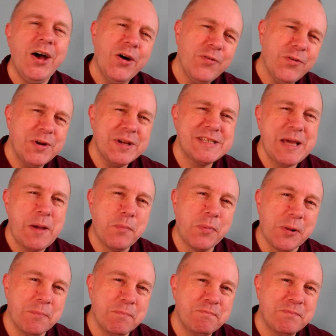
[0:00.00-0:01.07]
For
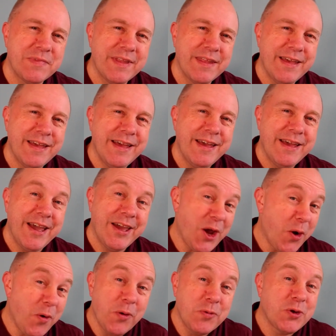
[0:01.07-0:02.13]
example, in
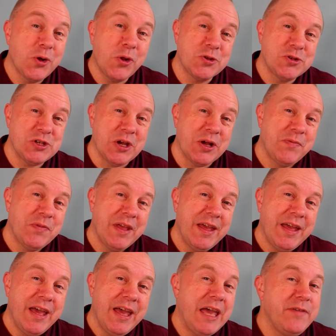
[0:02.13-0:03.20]
our own culture,
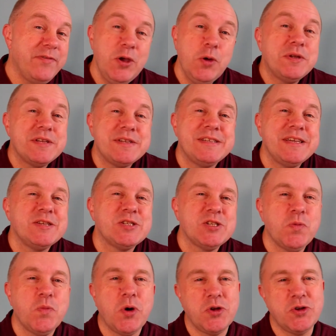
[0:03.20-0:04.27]
if you were to see
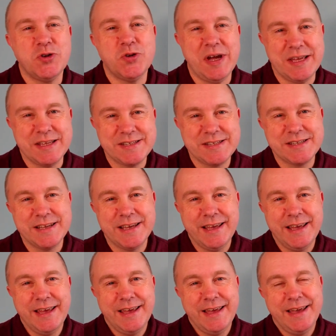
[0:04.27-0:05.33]
someone dressed
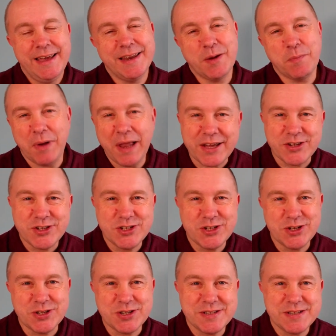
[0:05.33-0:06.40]
in a black
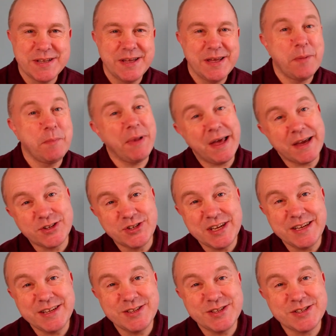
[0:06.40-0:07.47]
shirt, black
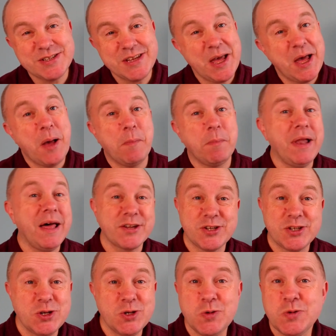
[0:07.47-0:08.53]
jeans, black
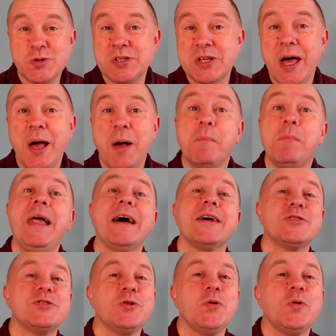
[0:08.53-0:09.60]
shoes, black
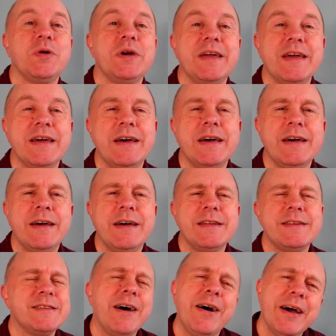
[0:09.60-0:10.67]
jewellery,
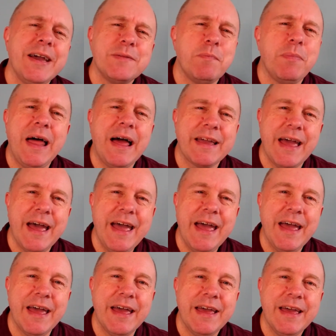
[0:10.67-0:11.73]
dyed black
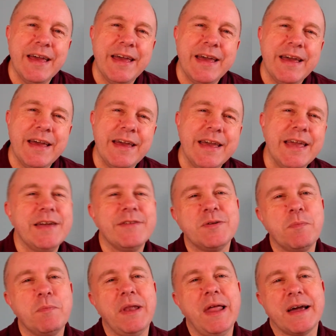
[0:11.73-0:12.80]
hair,
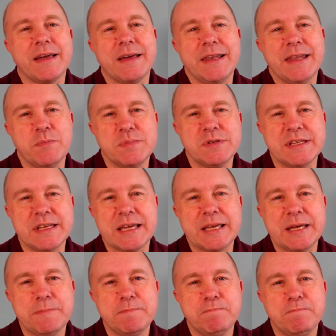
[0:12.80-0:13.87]
even black
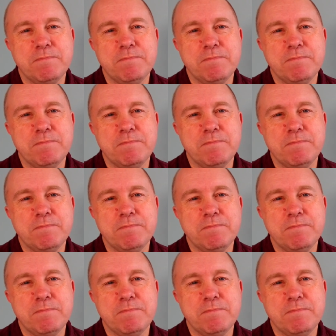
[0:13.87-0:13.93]
lipstick,